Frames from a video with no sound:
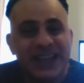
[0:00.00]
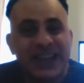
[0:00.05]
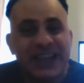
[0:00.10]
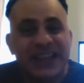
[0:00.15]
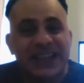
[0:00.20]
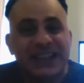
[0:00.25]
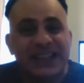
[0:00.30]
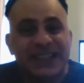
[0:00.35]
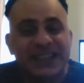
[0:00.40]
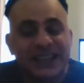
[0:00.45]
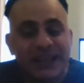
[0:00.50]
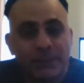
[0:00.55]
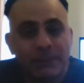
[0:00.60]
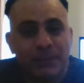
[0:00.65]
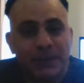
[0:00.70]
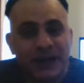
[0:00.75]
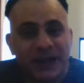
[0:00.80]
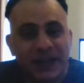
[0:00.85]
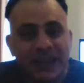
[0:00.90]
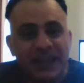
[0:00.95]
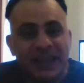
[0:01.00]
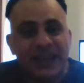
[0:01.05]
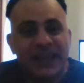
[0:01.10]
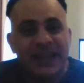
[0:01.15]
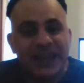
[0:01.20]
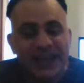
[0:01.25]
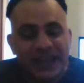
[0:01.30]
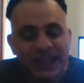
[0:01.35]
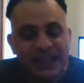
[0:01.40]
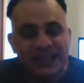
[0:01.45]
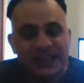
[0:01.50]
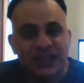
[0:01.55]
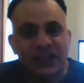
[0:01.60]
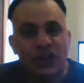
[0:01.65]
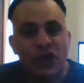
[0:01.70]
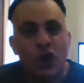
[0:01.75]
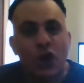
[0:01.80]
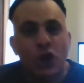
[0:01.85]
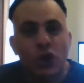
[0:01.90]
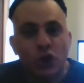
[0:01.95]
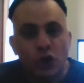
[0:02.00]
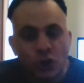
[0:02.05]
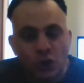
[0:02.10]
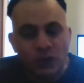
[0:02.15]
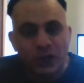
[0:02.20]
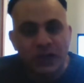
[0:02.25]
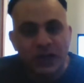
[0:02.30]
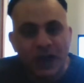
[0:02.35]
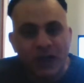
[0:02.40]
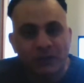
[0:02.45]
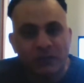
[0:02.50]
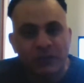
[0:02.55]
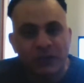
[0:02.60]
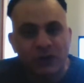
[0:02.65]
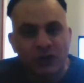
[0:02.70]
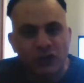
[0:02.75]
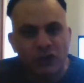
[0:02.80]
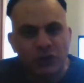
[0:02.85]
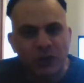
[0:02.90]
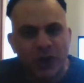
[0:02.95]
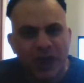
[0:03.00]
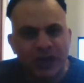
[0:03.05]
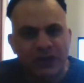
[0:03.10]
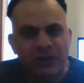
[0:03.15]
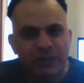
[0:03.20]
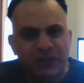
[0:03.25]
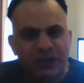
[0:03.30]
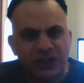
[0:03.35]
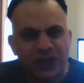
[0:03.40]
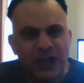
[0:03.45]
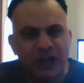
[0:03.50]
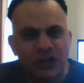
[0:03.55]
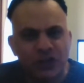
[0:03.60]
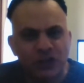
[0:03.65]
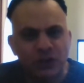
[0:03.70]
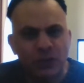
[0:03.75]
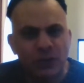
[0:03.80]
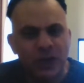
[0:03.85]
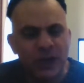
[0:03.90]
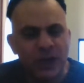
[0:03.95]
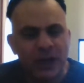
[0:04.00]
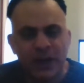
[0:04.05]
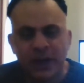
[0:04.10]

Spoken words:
It simply isn't good enough because you had a potential.